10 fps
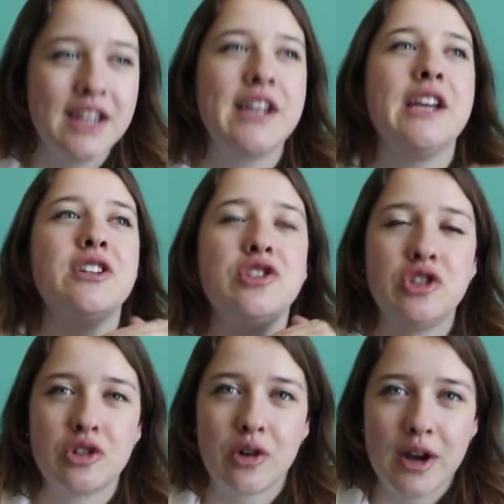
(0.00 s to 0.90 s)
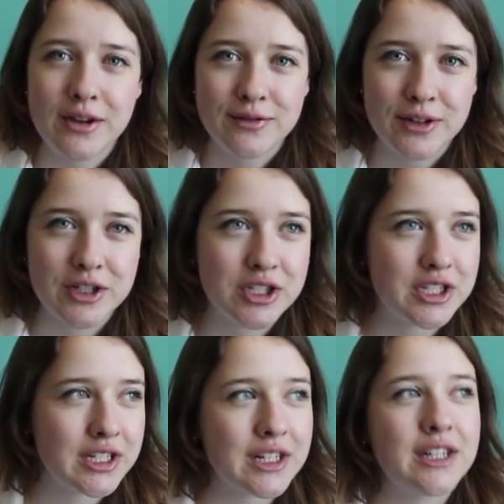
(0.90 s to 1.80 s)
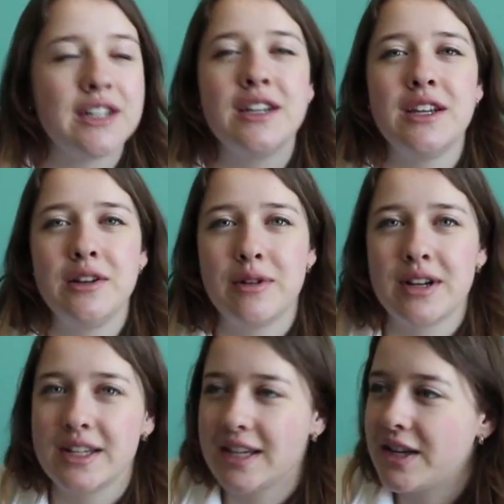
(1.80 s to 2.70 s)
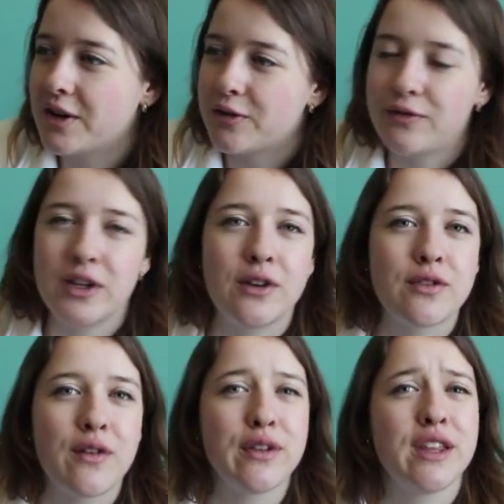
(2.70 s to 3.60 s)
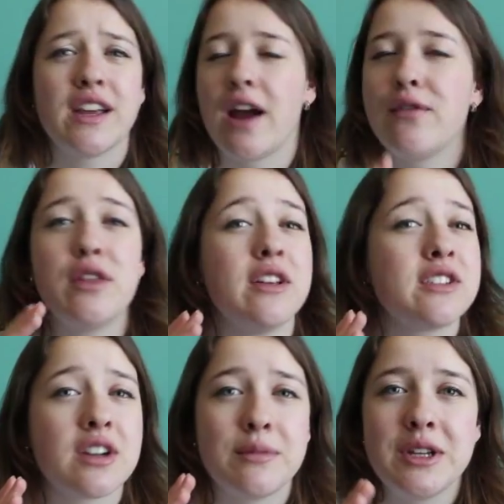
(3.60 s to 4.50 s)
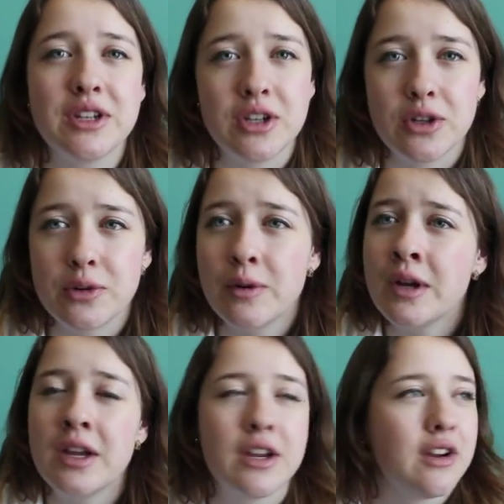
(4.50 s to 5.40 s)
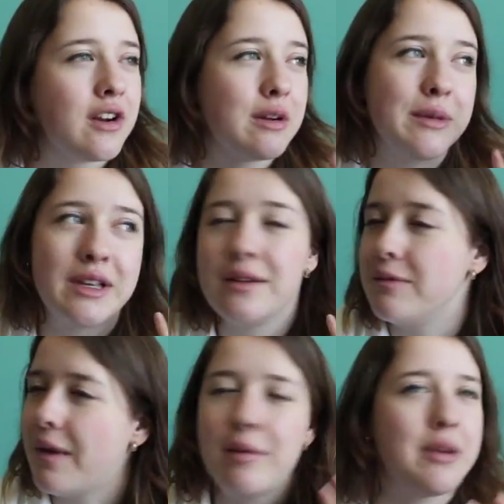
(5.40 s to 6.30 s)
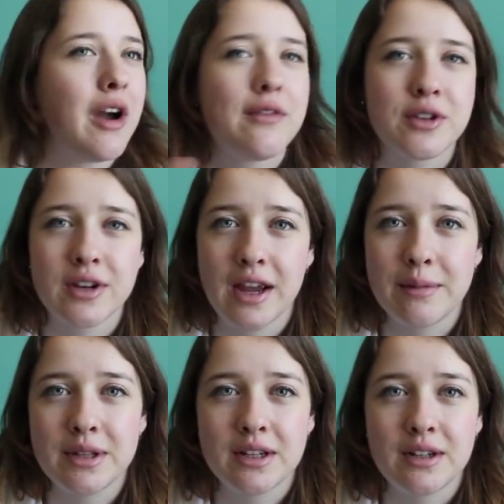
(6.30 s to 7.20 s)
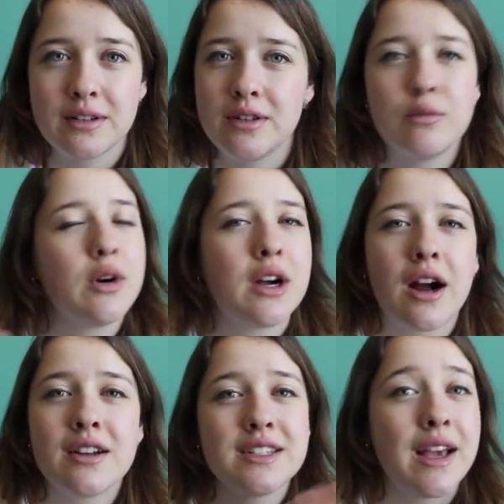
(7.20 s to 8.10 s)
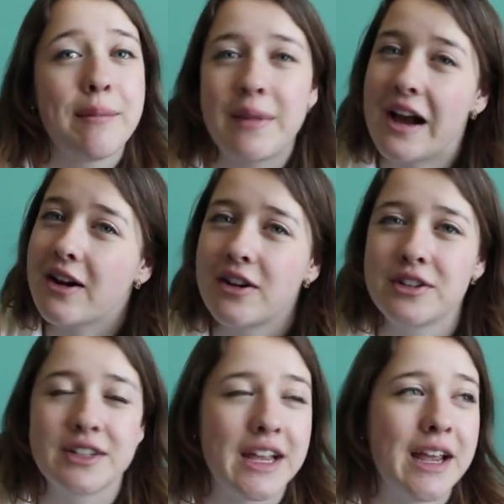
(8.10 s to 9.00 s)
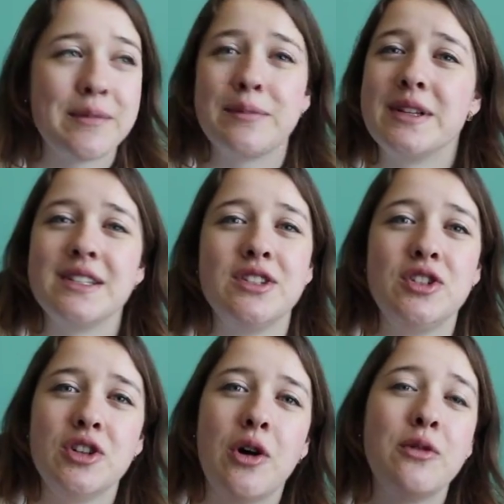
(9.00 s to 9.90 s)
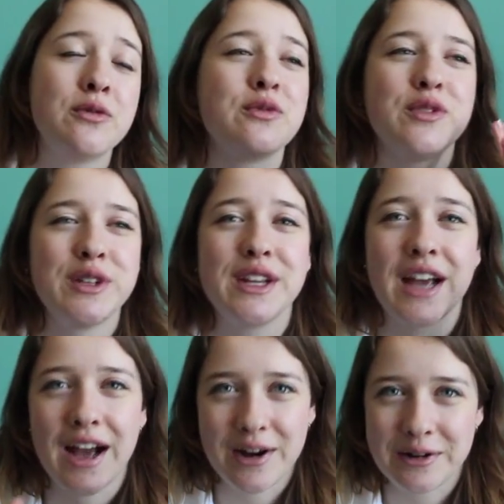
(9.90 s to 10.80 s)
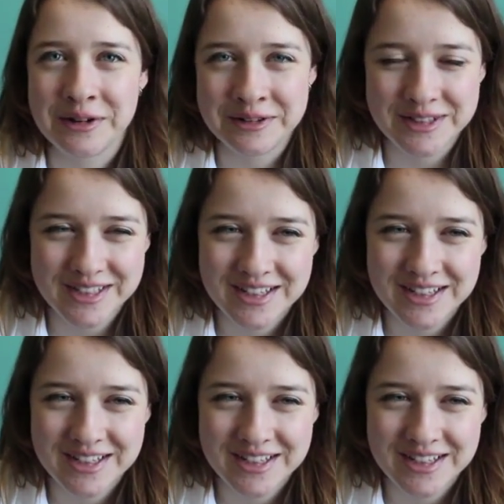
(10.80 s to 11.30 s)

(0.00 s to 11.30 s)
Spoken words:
Enjoy first year. You want to get your feel for everything. Everything's going to be new. You might be off your game a little. Work hard to get back on your game, but don't freak out.